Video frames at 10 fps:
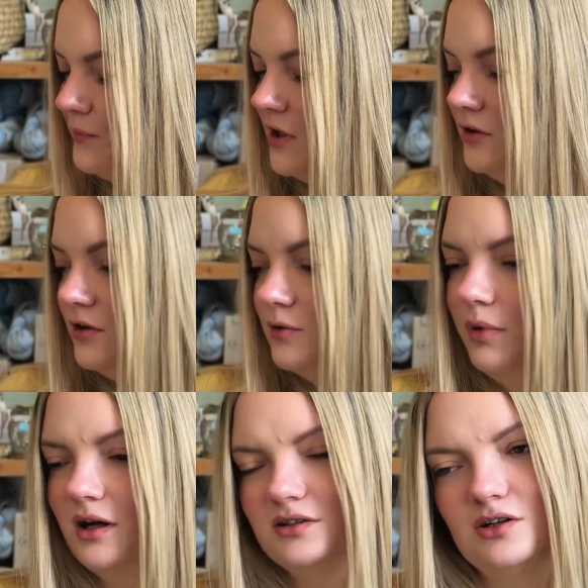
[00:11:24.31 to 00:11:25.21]
In her
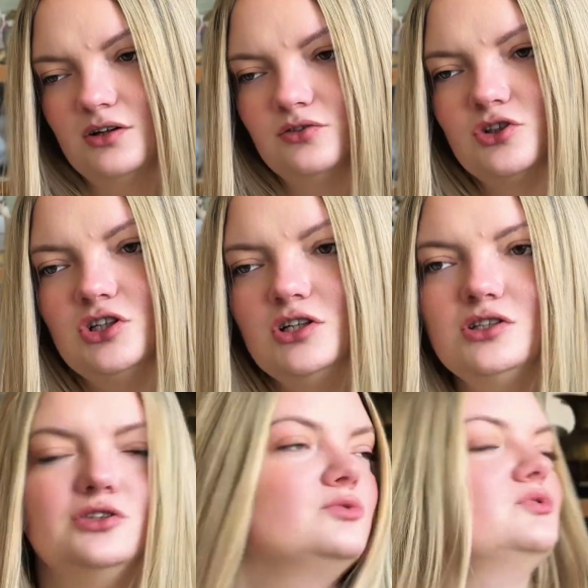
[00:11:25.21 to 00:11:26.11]
pattern,
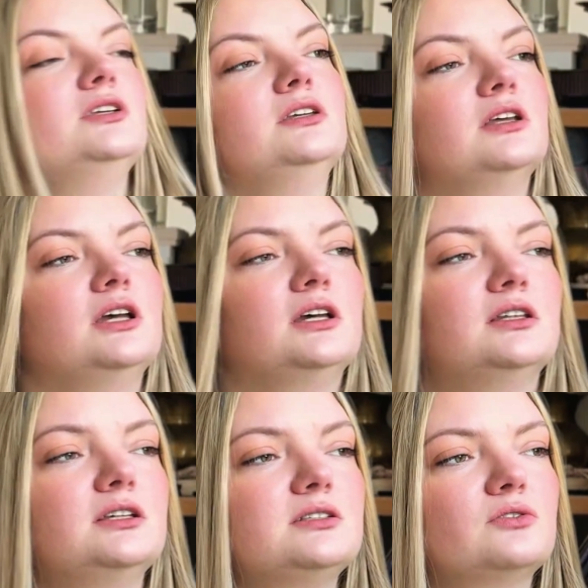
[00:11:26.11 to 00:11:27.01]
she's using
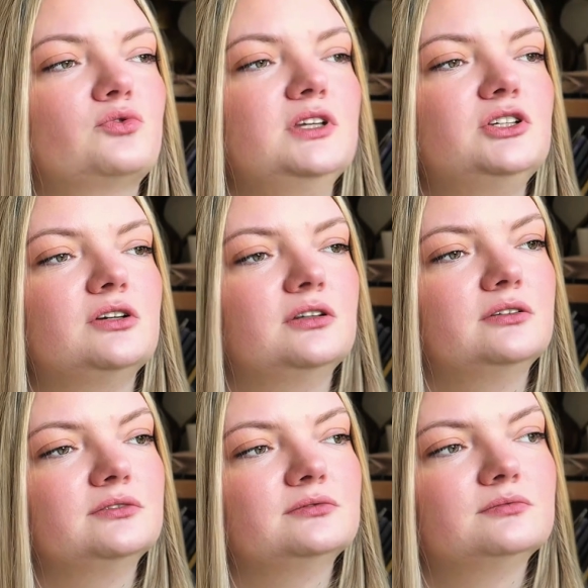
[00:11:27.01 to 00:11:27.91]
this
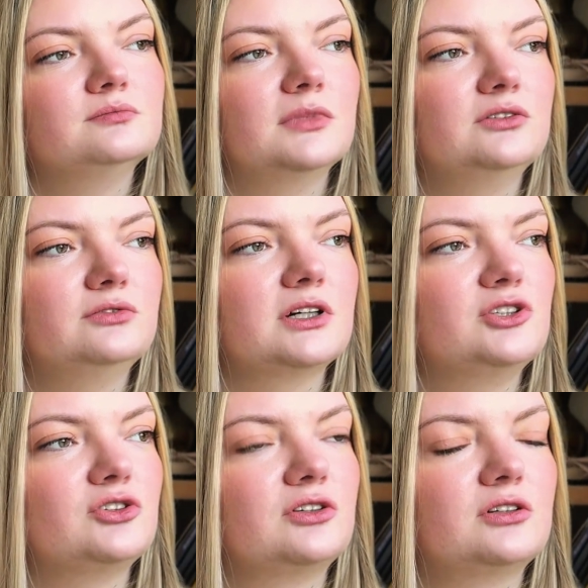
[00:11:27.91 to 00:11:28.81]
Norwegian
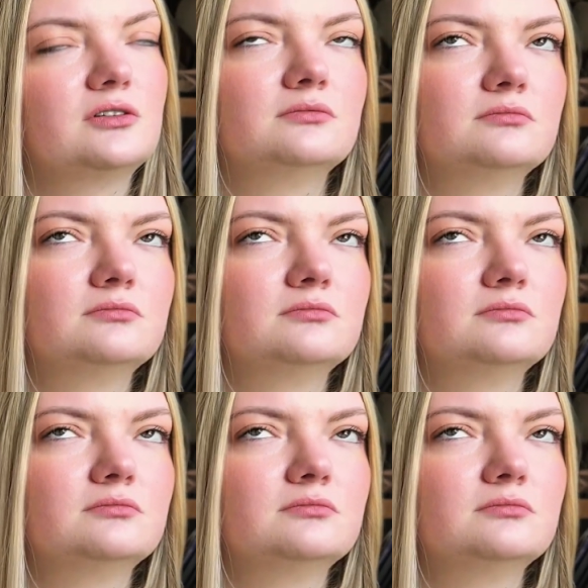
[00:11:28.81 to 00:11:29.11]
manufacturer,